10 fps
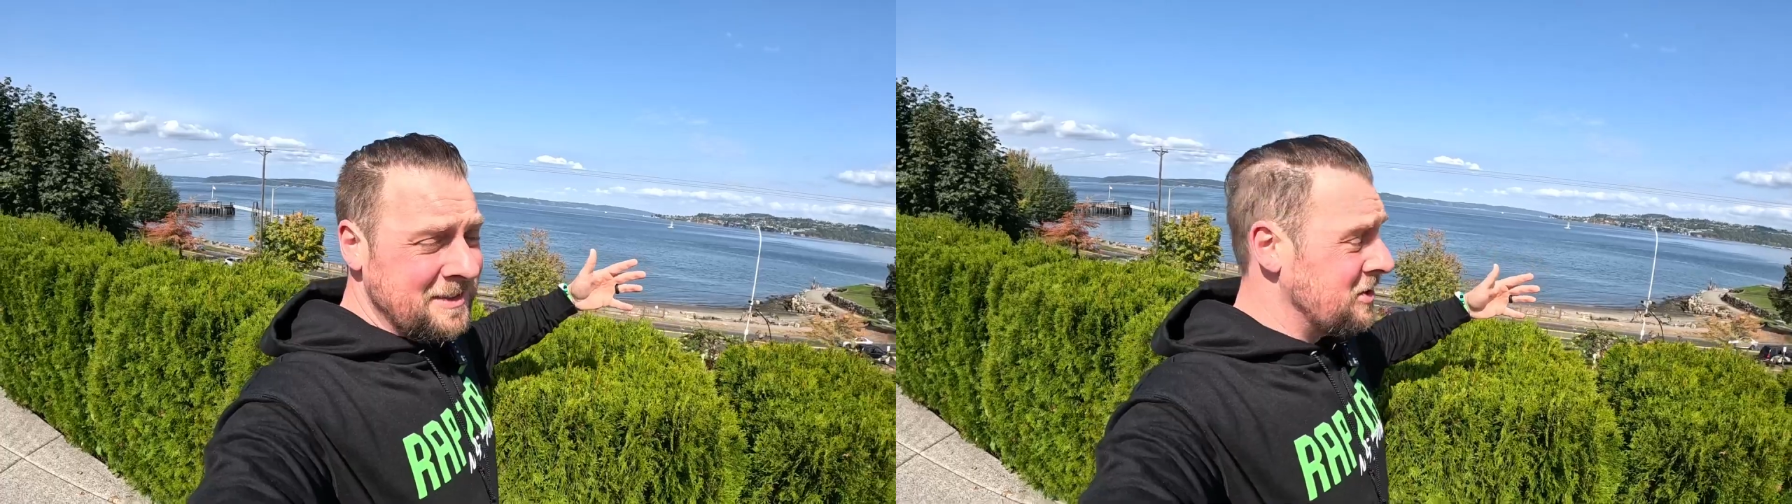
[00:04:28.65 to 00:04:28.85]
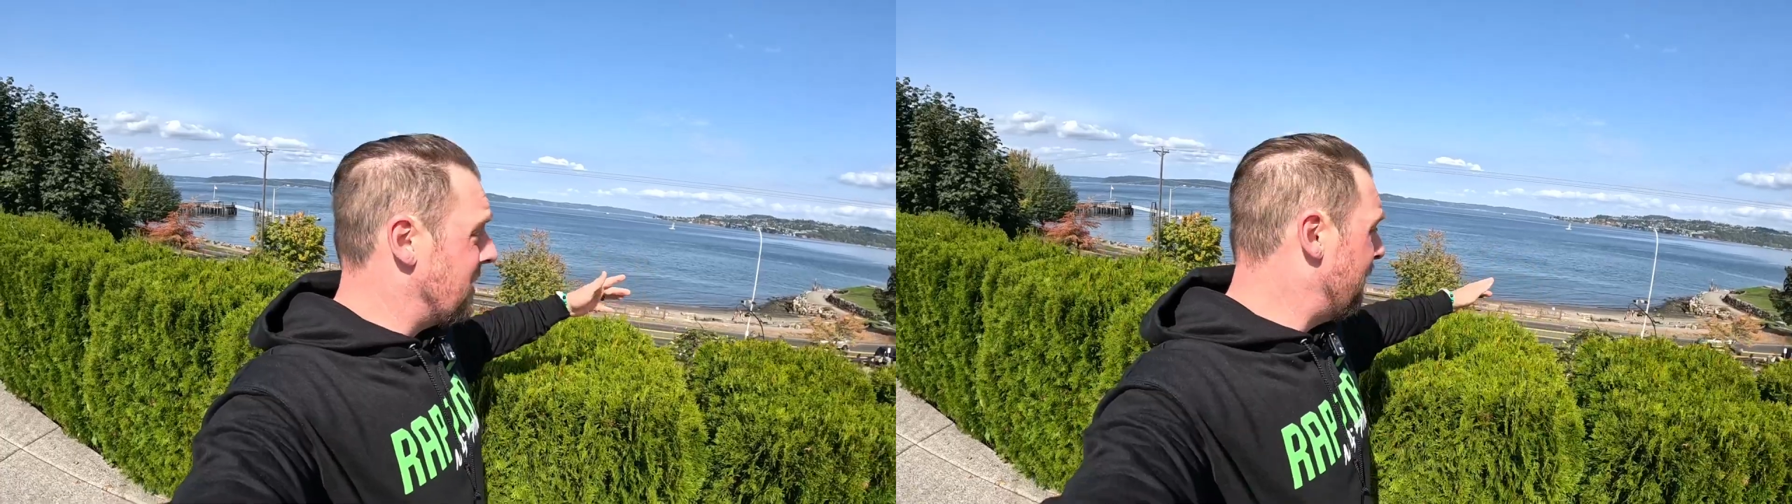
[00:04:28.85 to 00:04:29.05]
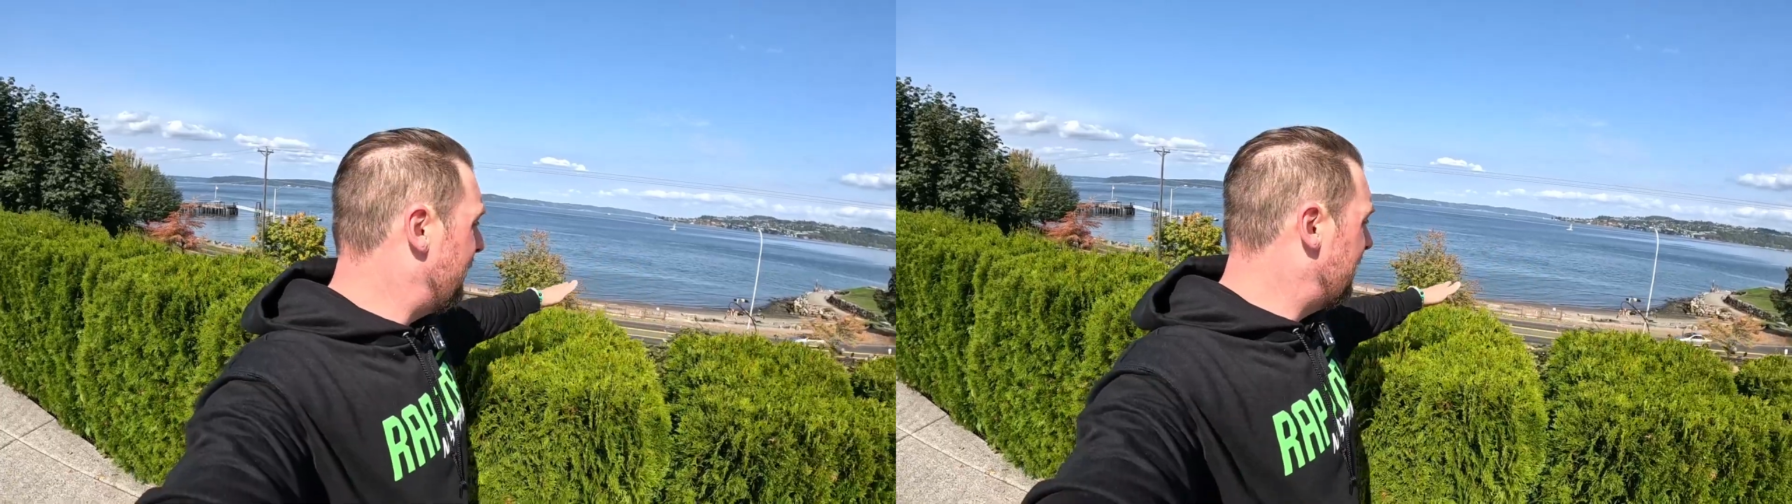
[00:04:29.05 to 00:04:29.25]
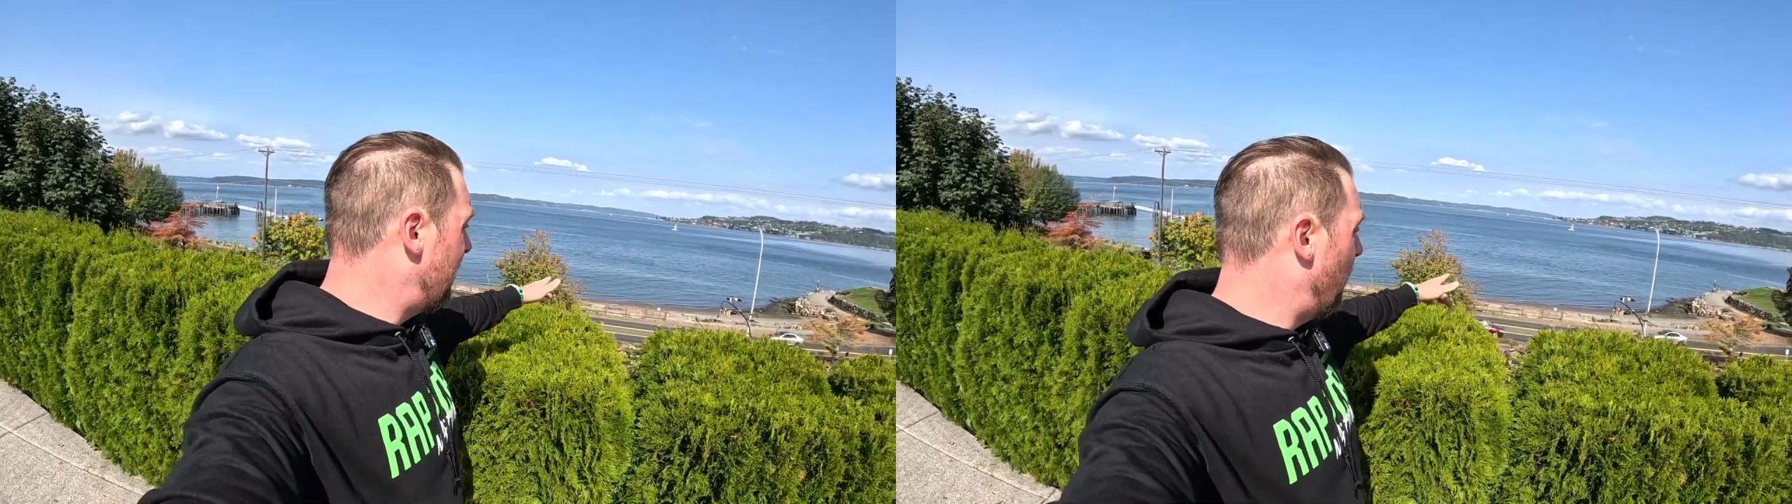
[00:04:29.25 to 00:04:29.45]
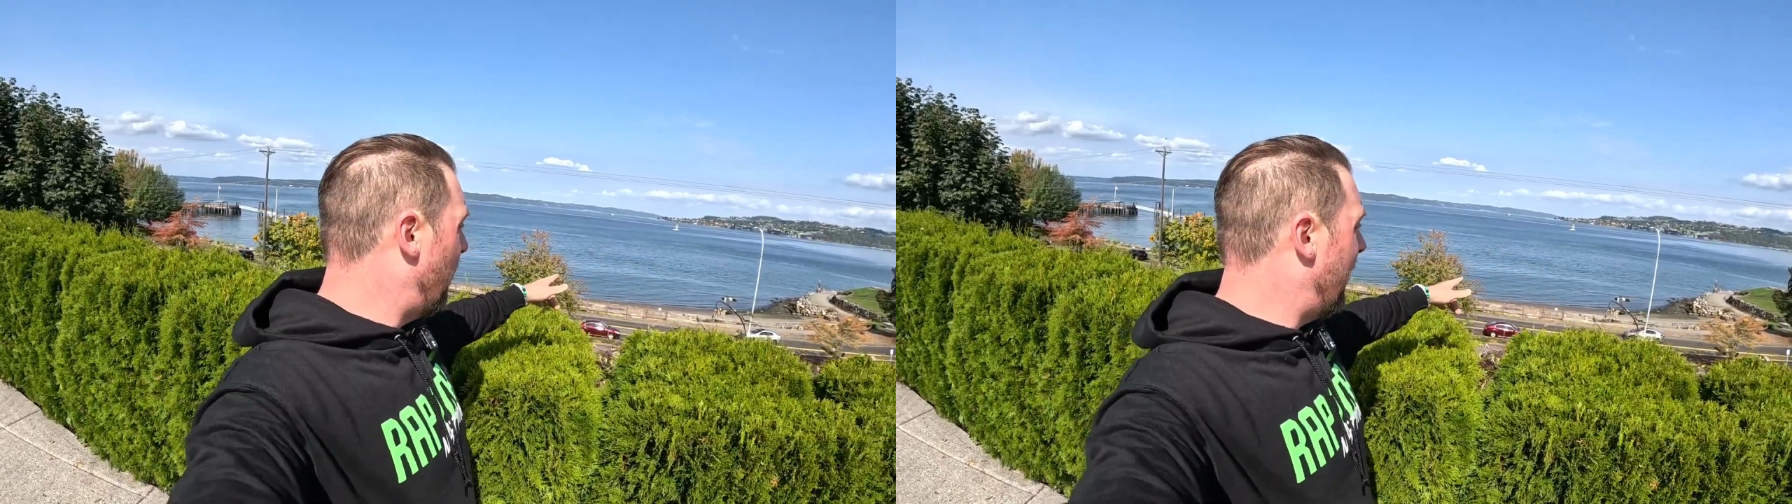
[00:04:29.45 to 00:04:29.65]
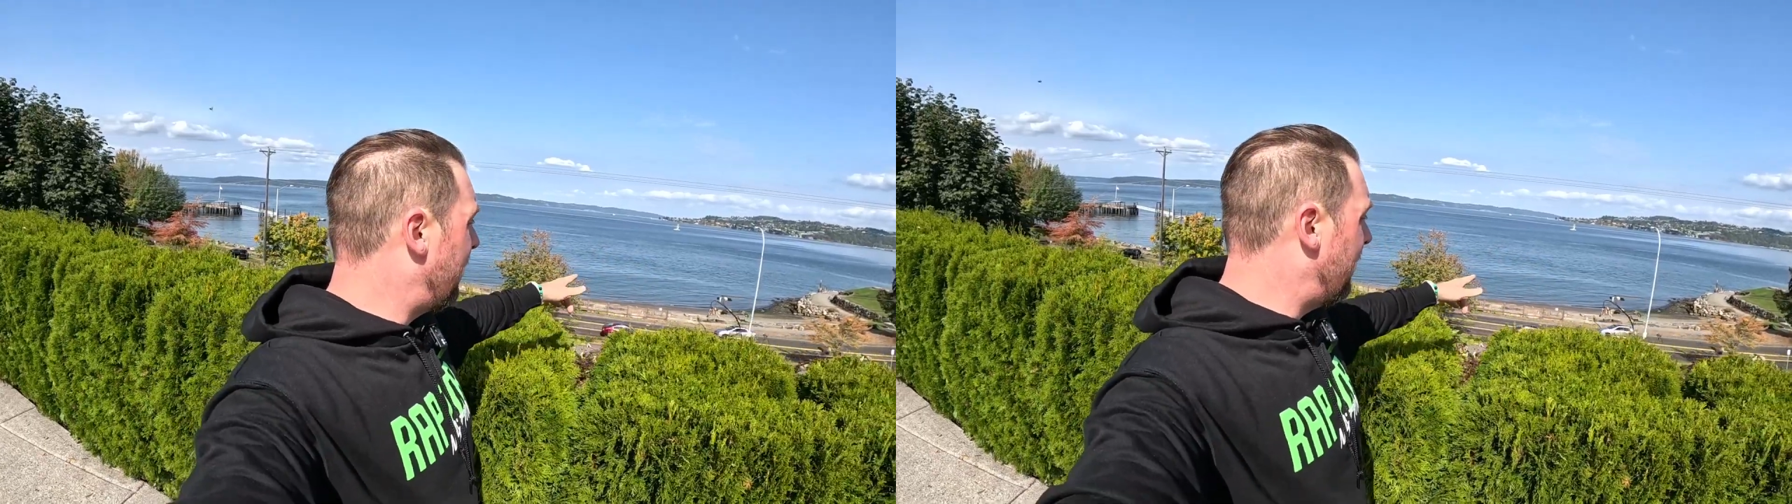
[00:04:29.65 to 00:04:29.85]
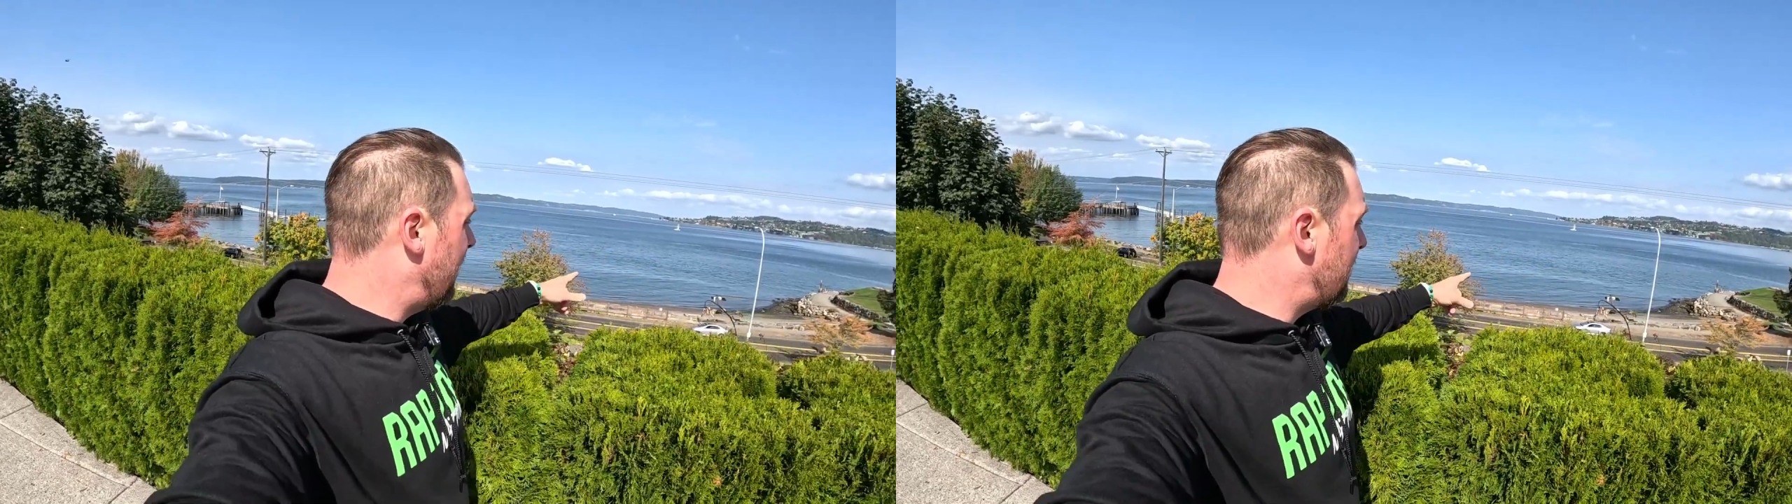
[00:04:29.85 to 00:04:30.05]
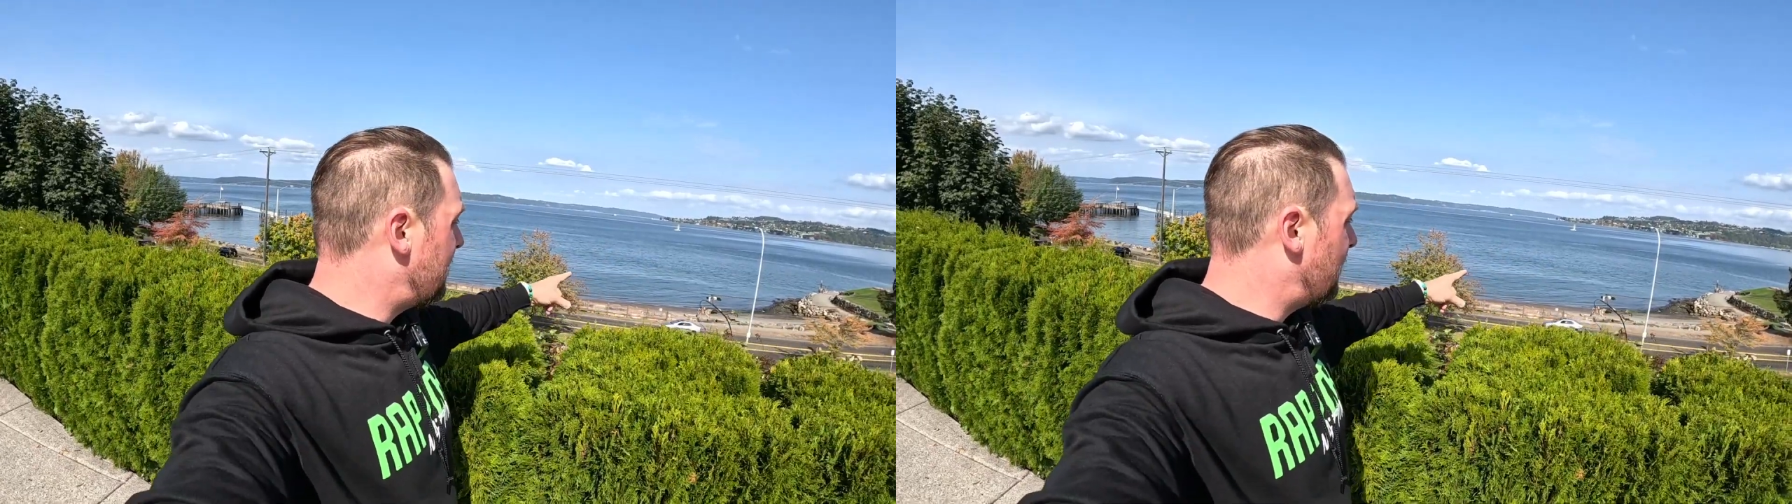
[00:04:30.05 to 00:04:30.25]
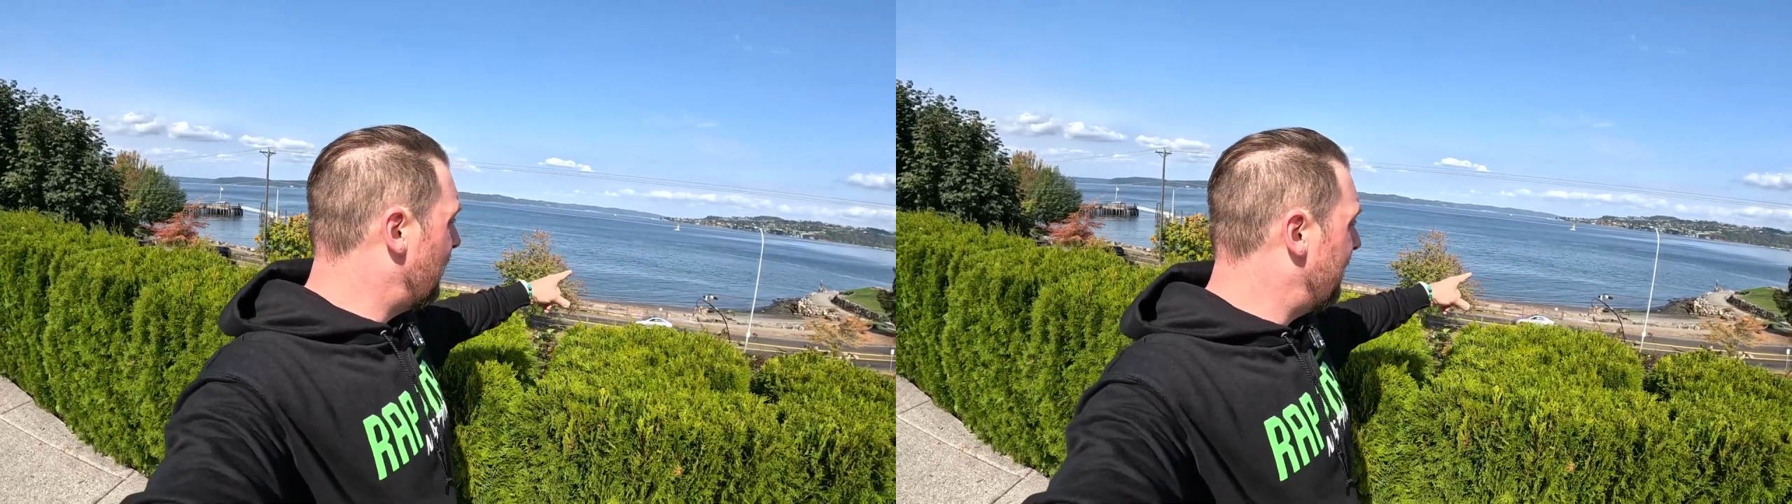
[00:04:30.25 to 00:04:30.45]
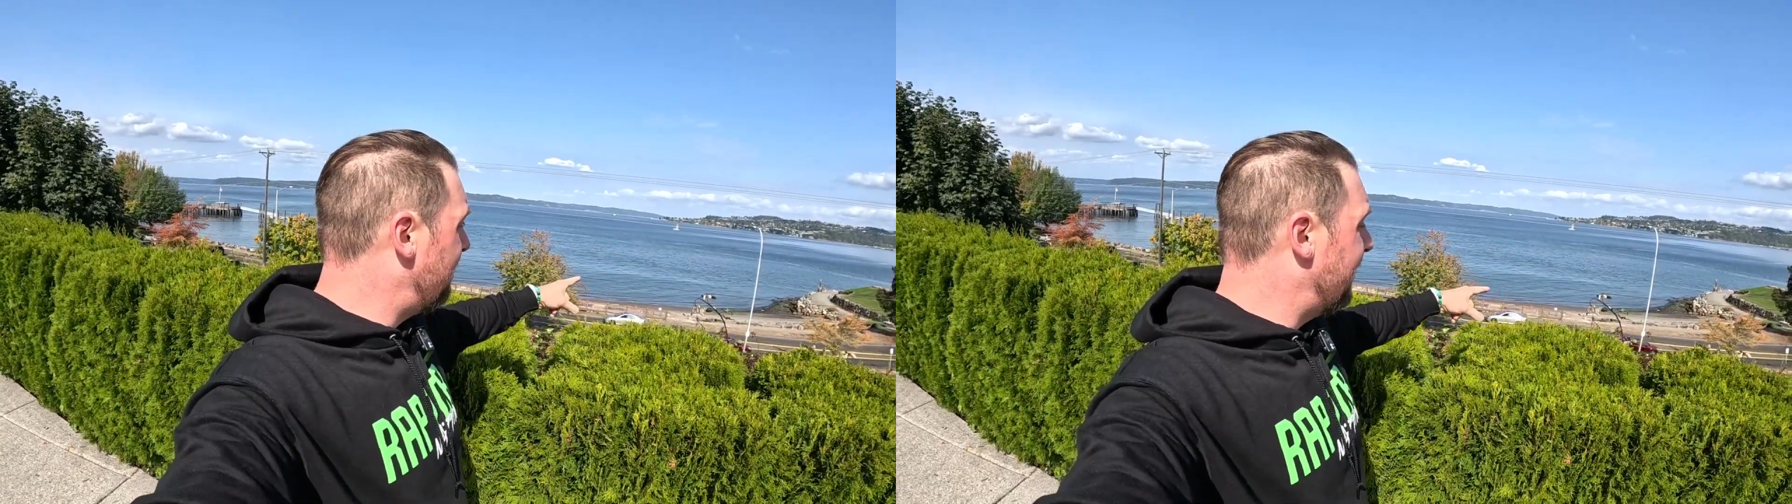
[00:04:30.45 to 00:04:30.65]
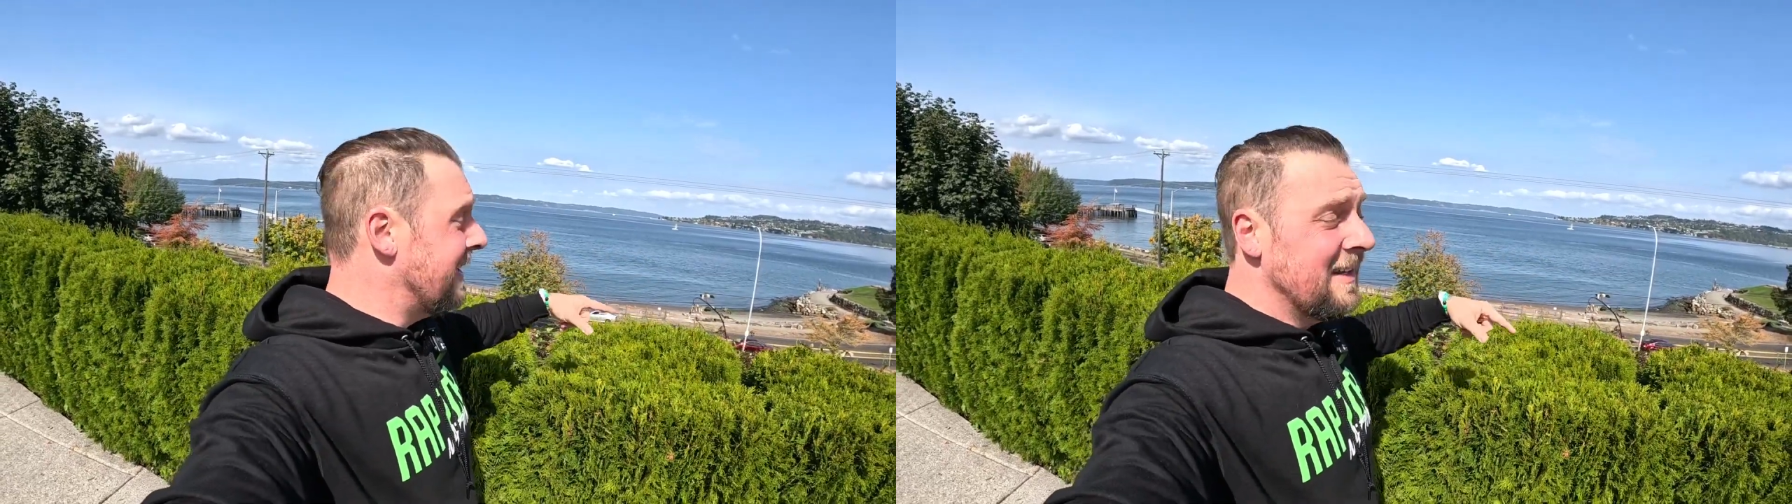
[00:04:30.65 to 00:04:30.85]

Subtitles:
to jump into the water here and swim.